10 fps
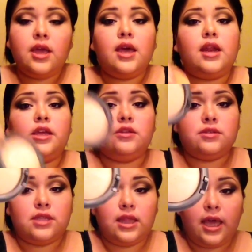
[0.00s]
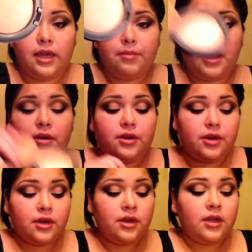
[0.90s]
and I use the light
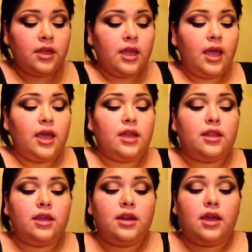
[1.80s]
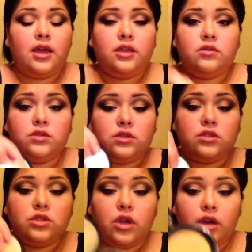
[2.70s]
powder and then I use the
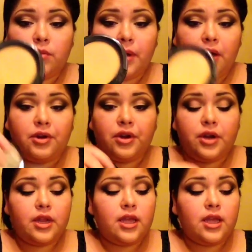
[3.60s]
dark powder,